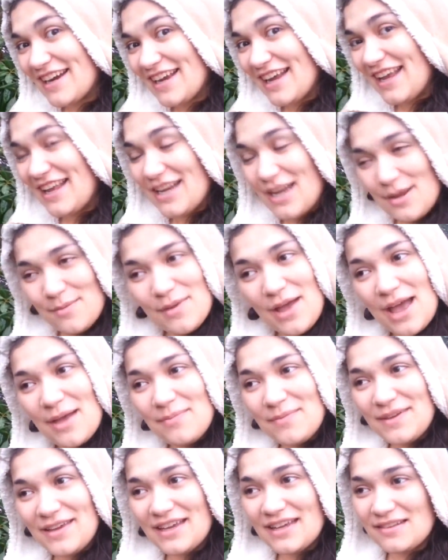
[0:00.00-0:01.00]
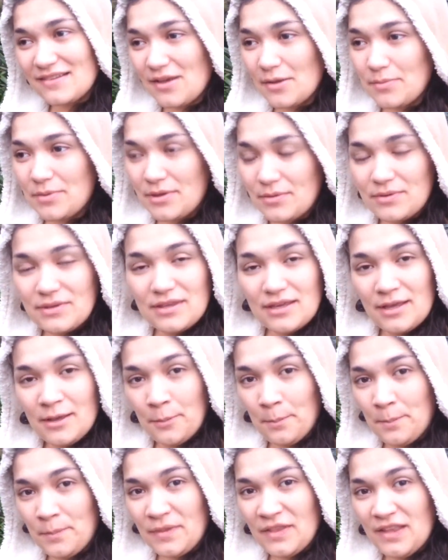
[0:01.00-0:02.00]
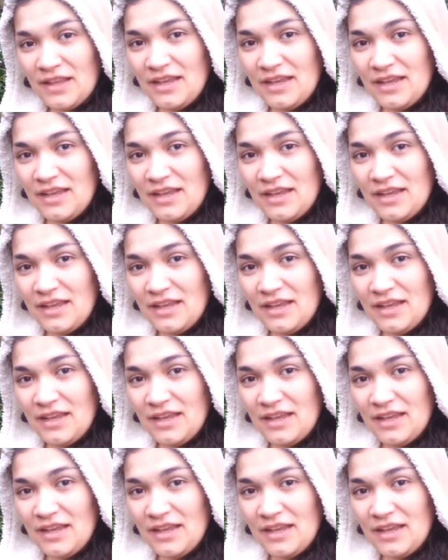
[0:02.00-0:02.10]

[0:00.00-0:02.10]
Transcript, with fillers: And I'm happy because I'll be with him.